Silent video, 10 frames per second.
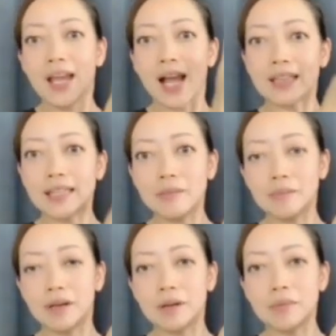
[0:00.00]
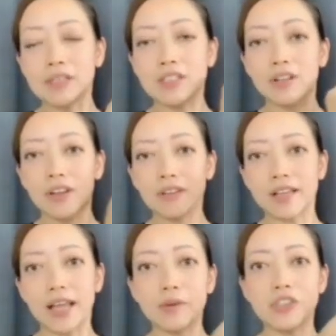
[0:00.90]
I think because a lot
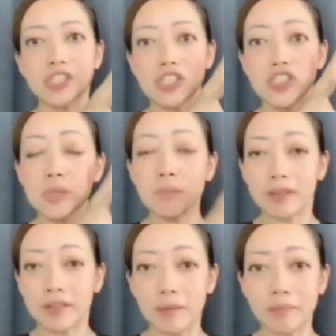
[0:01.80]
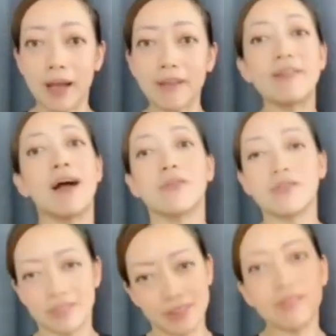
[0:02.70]
of language she picked up, I found
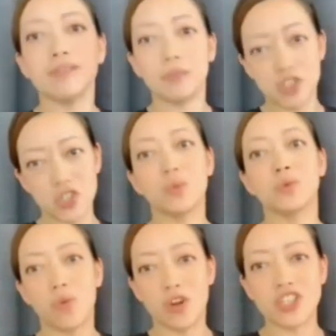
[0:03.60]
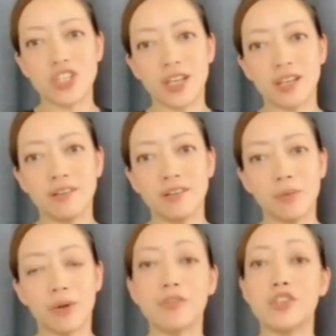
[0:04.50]
when she was watching,
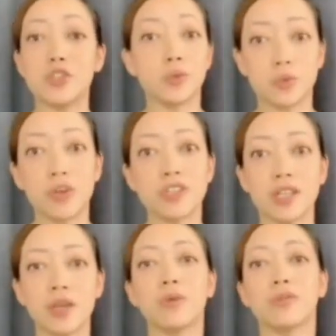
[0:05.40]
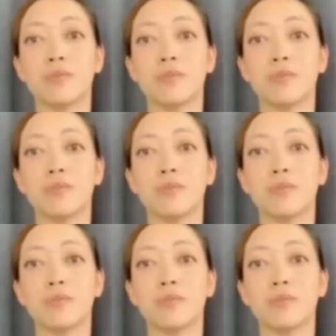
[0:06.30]
whatever she was watching, it was